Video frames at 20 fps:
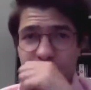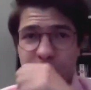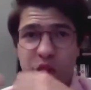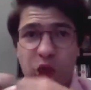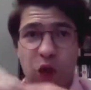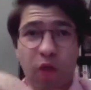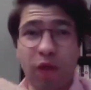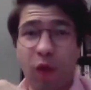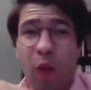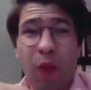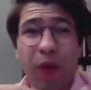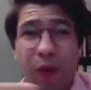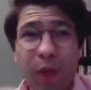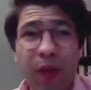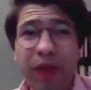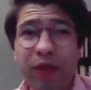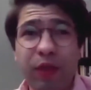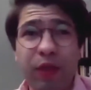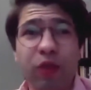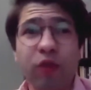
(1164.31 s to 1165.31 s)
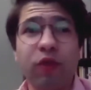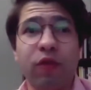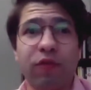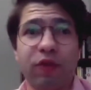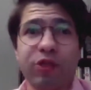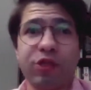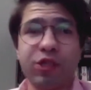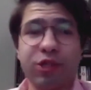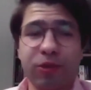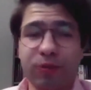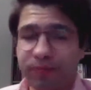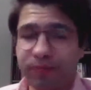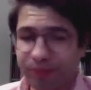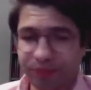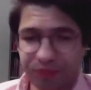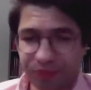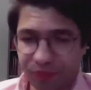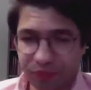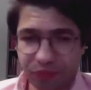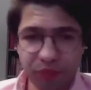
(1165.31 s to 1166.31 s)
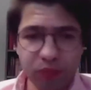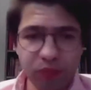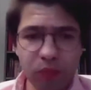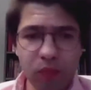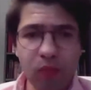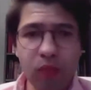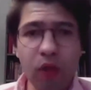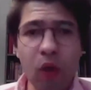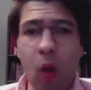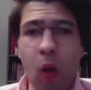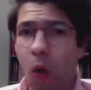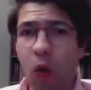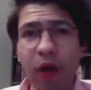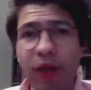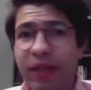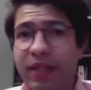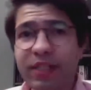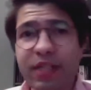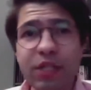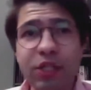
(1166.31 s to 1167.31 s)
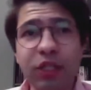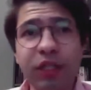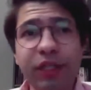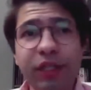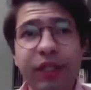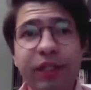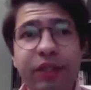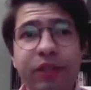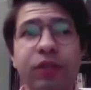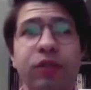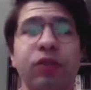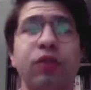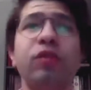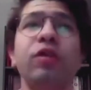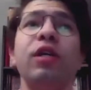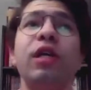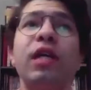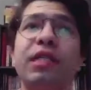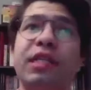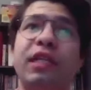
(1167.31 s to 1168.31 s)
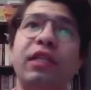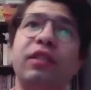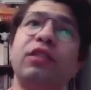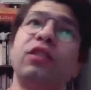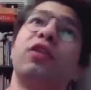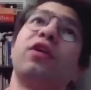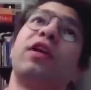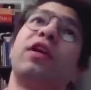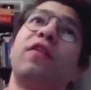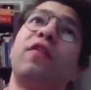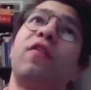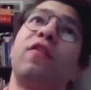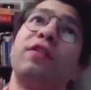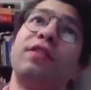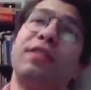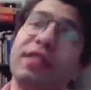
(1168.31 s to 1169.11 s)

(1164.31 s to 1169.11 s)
So if I want to weigh the universe, all I essentially need to do is I need to look at